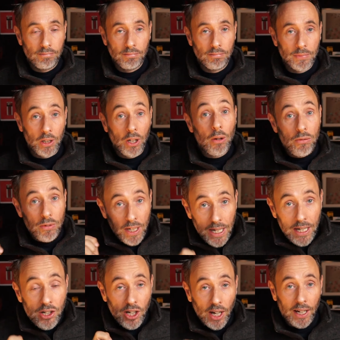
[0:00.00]
You don't need
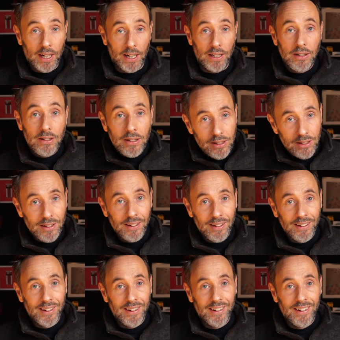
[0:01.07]
check-ins
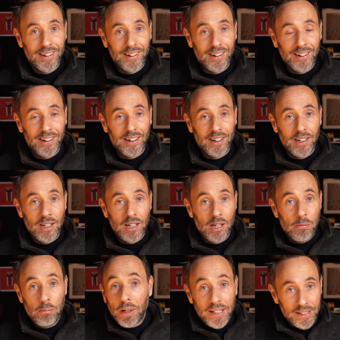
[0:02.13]

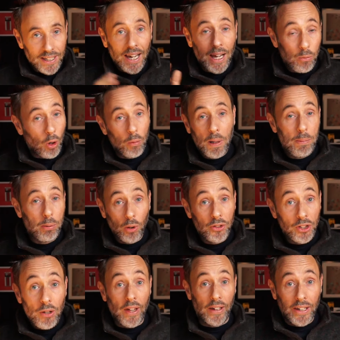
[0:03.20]
because, again, what people will do
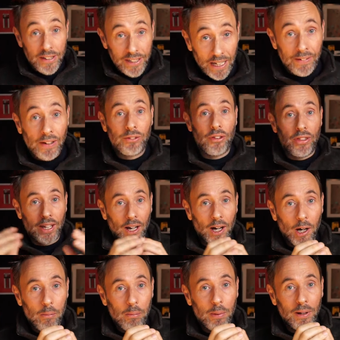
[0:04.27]
then is save everything up,
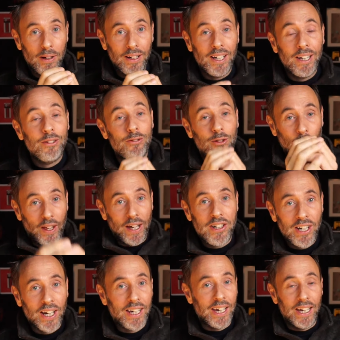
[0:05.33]
for that
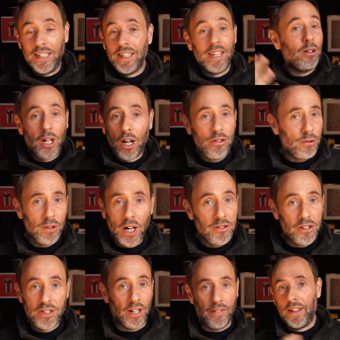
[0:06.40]
check-in, and they'll go through loads of
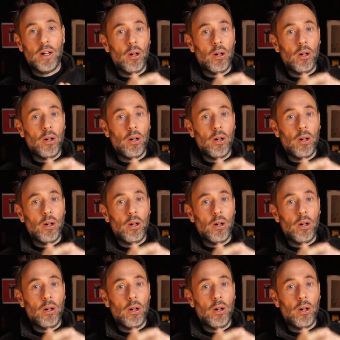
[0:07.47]
stuff. They think, oh,